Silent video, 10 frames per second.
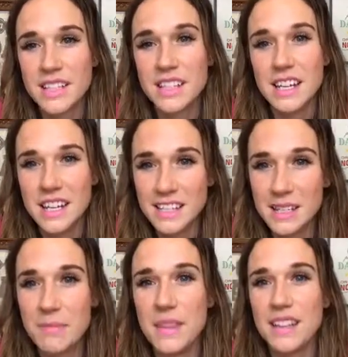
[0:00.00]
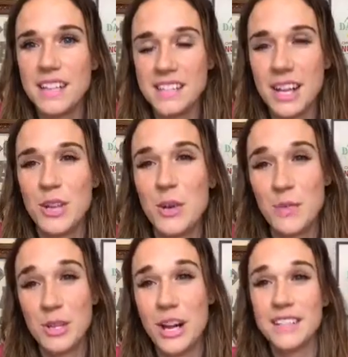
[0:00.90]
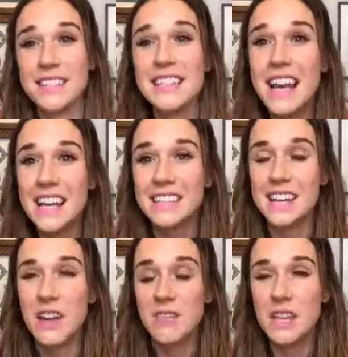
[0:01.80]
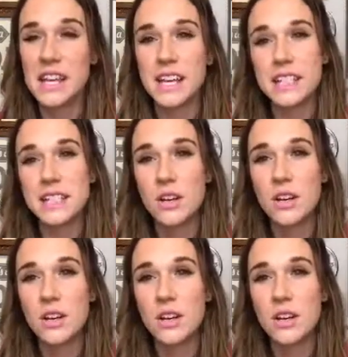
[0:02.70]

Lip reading: needing something the second you open your eyes. Yes, I feel like kids